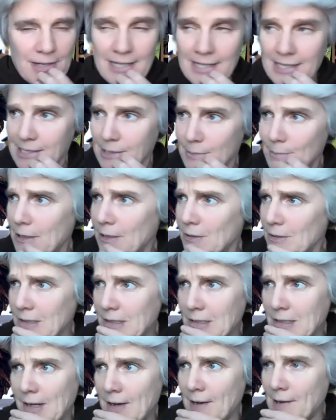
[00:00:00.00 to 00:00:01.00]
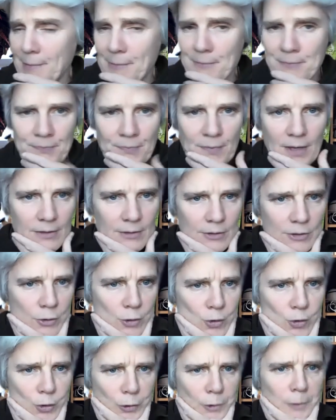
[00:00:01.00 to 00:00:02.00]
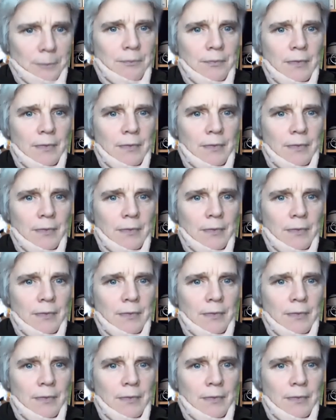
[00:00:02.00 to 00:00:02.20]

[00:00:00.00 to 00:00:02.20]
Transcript: is about the um, Google.